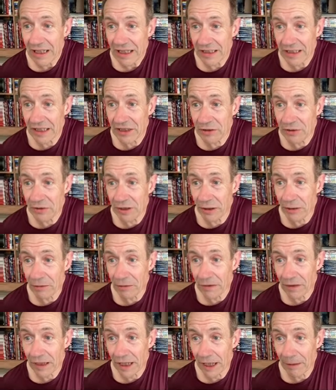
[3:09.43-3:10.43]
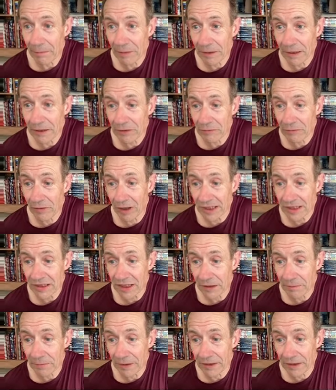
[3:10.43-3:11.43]
And then you can go up here to the right
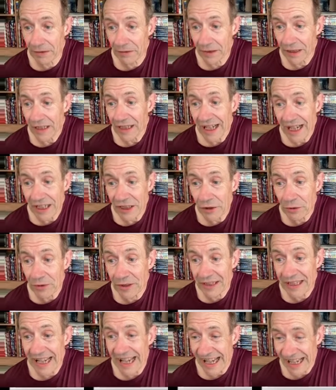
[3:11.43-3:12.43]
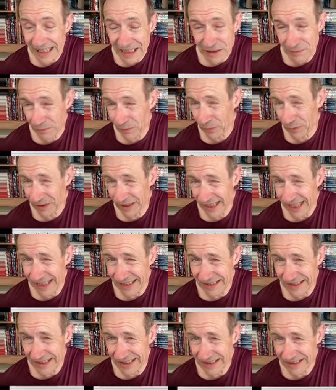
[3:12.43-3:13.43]
side menu and you can export the
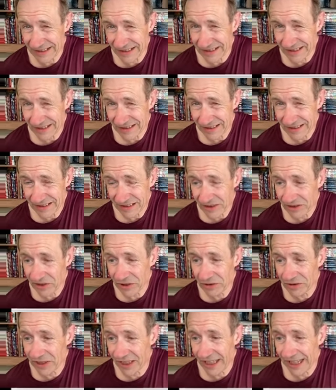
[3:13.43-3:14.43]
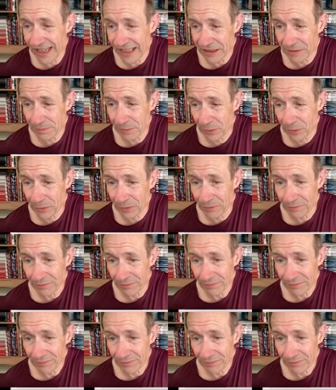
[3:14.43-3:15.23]
assets. So you say export.